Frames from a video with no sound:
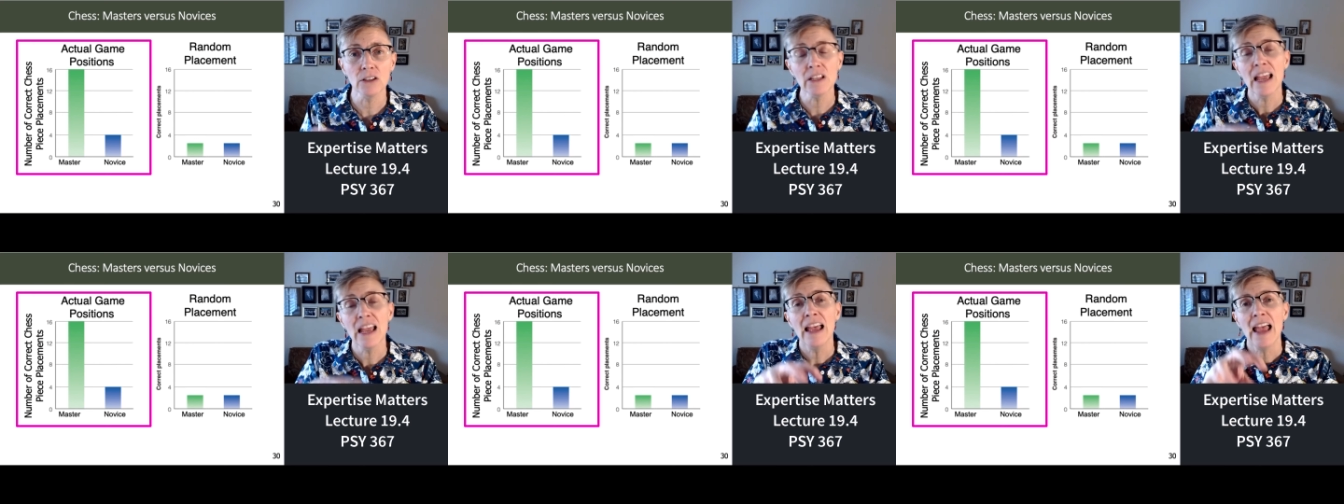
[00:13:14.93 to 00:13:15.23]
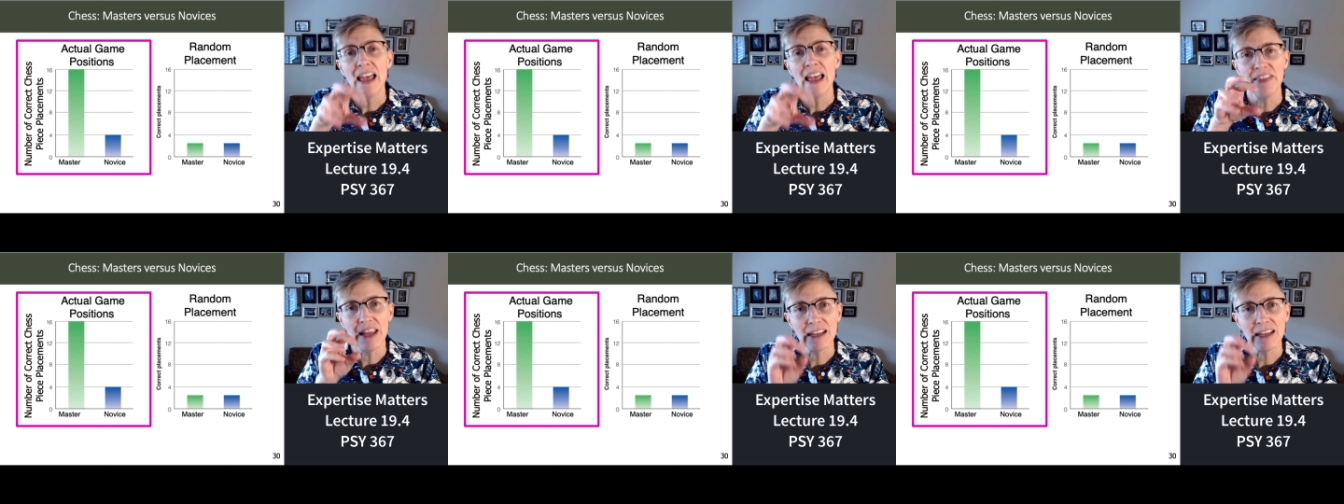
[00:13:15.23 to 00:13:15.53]
and
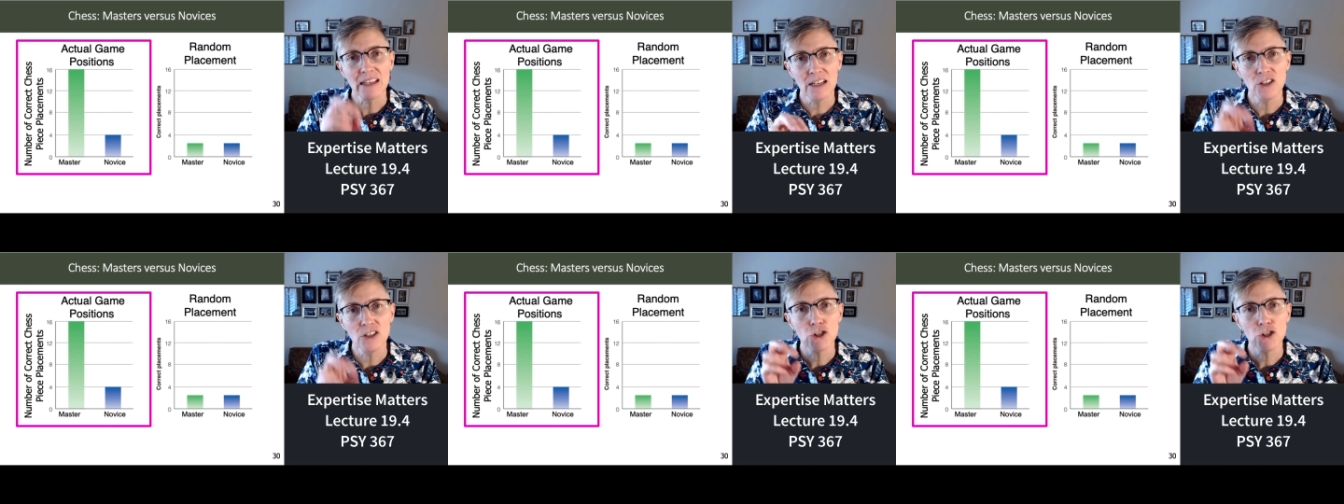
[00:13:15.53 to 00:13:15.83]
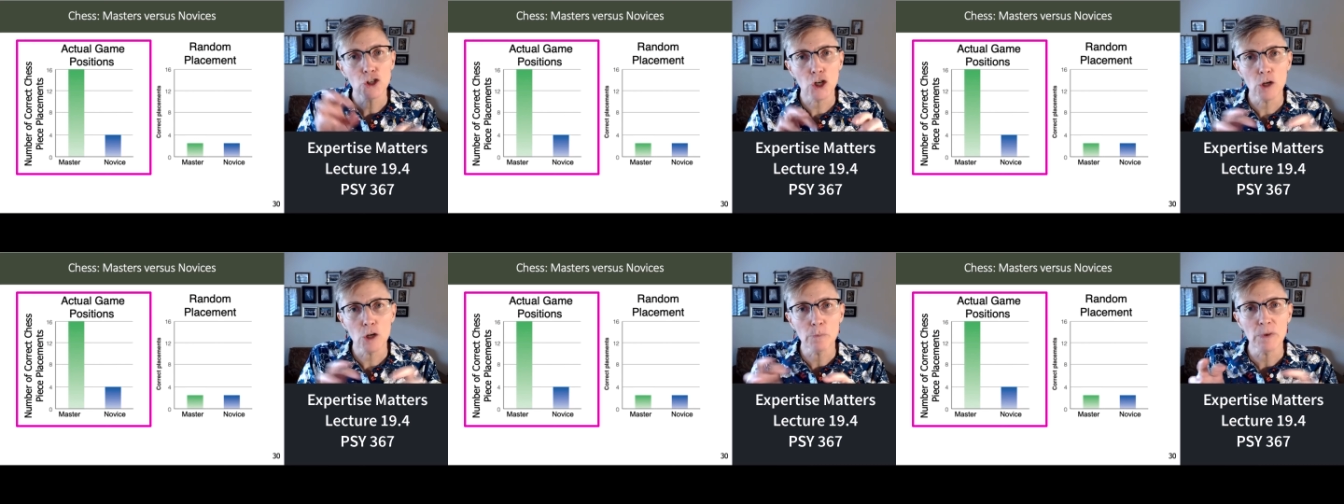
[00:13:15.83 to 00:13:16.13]
they can
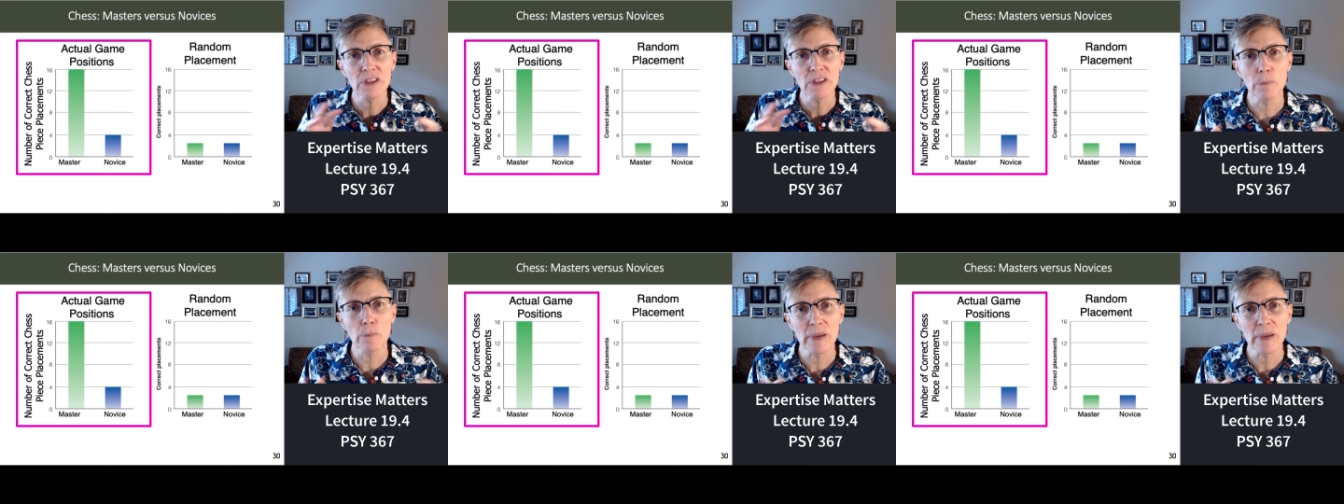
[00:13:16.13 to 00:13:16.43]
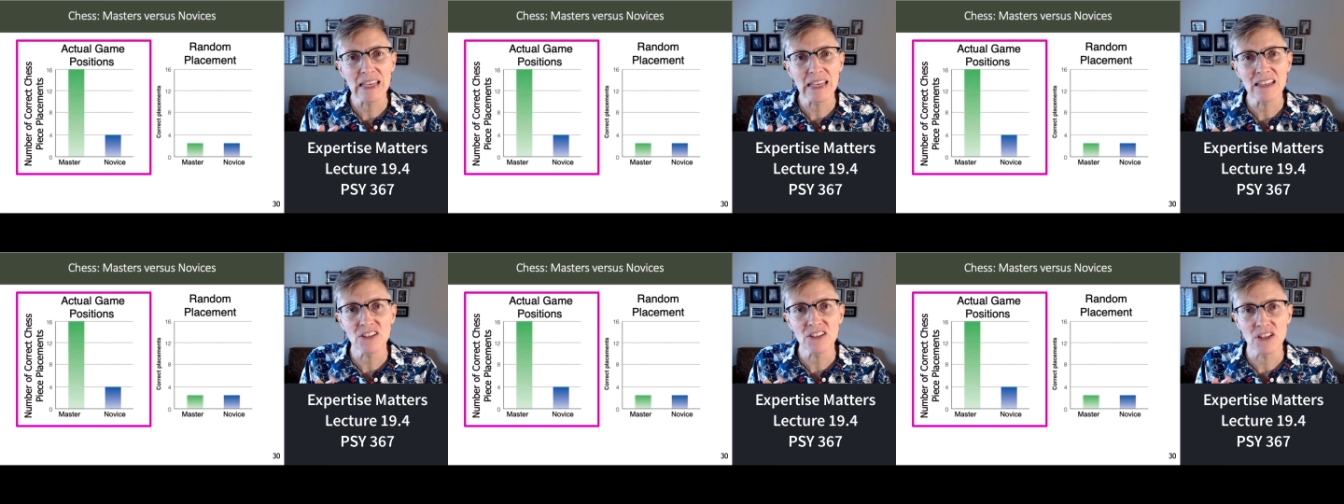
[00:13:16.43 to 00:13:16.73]
interpret the
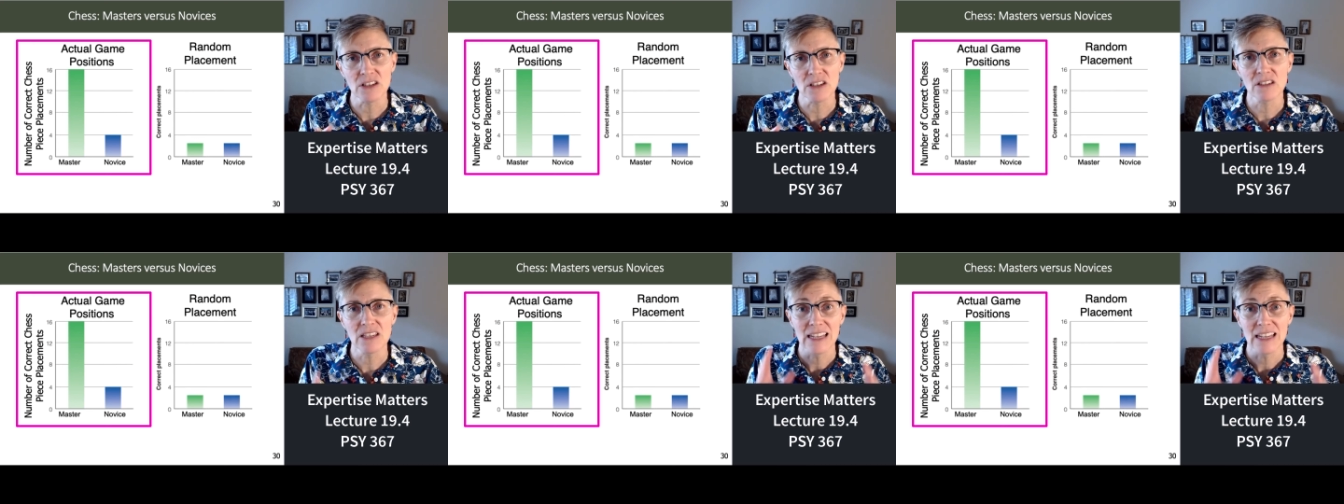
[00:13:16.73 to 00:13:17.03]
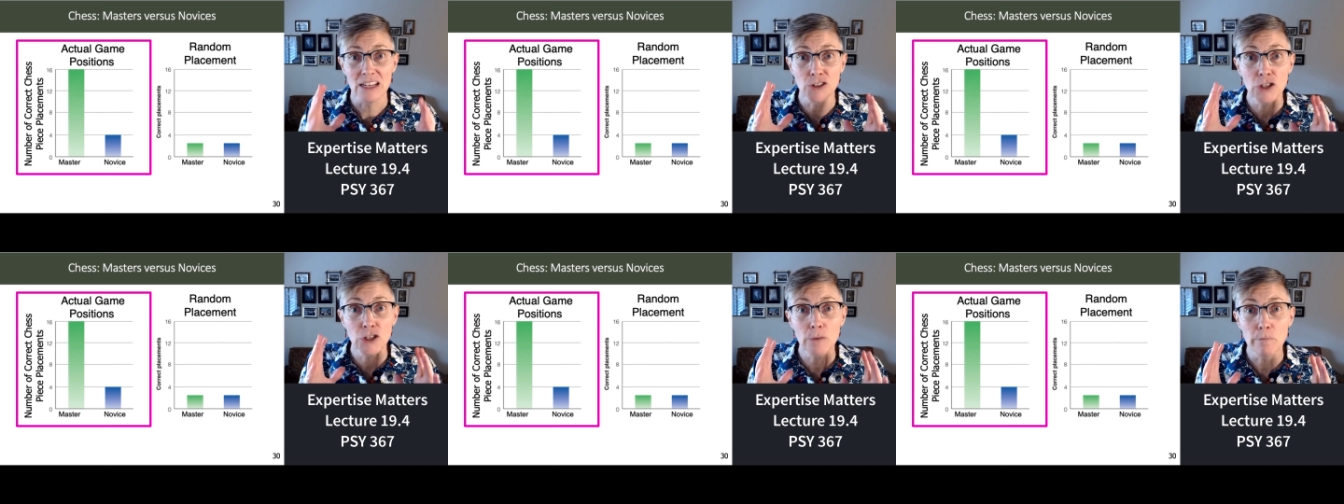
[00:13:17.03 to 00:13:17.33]
pieces into
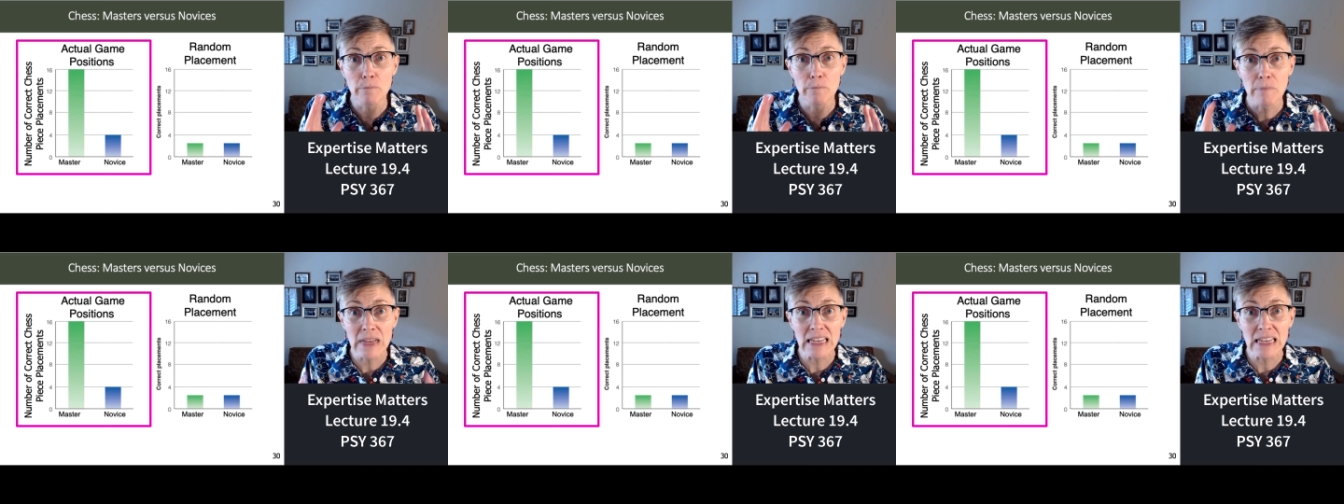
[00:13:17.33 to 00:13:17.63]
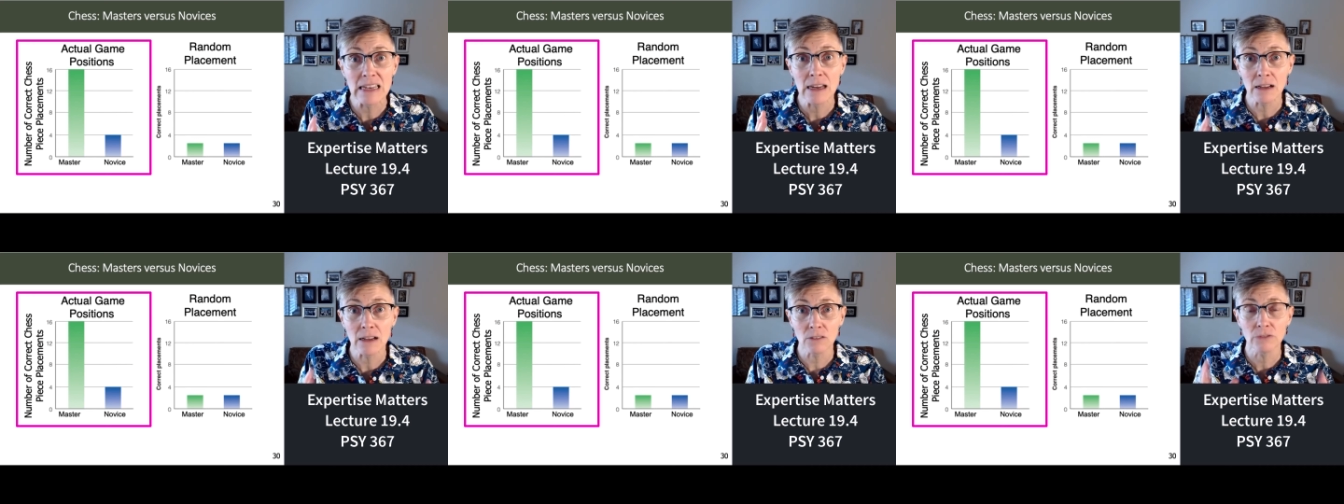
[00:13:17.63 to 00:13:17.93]

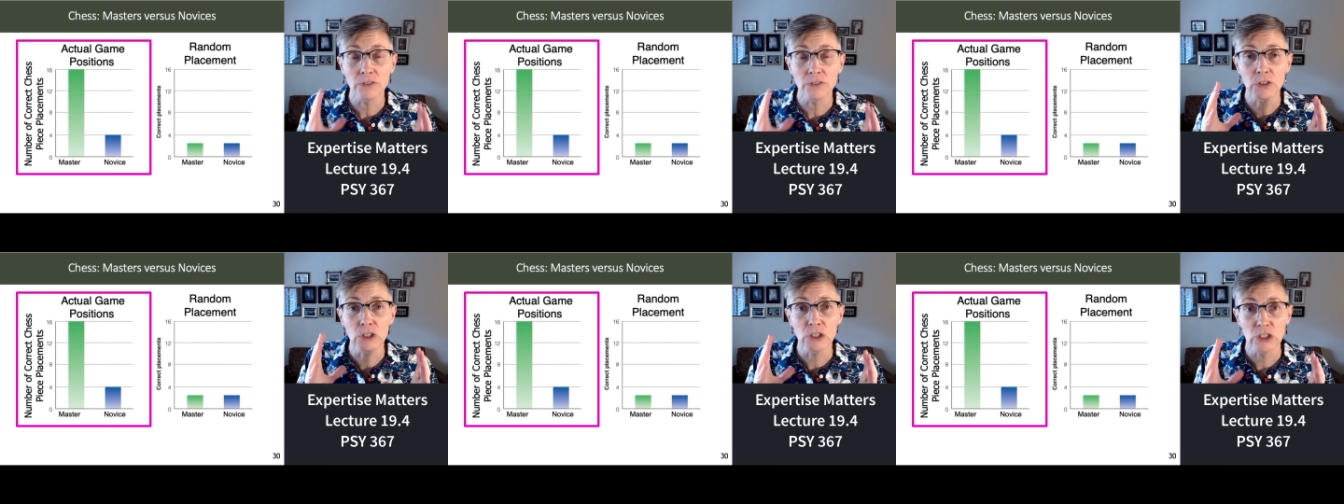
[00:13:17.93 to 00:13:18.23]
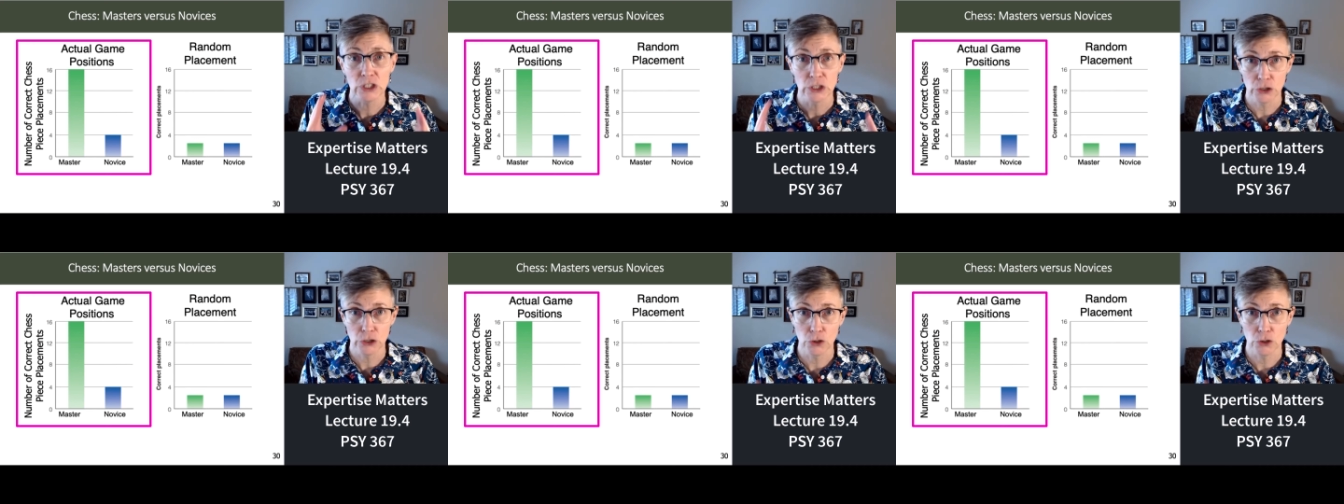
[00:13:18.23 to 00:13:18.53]
meaningful
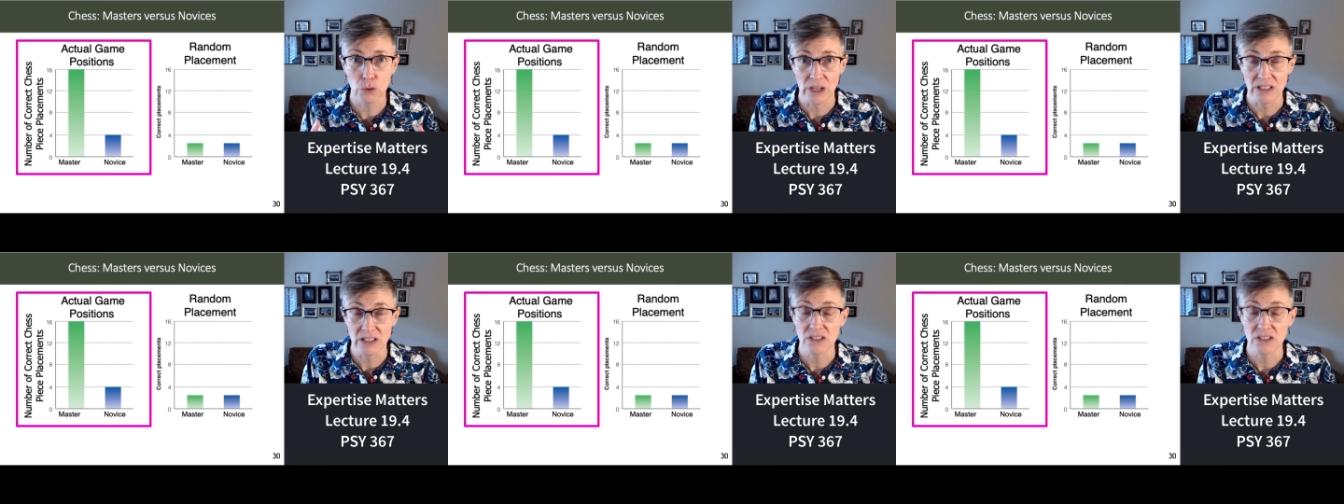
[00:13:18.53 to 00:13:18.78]
units.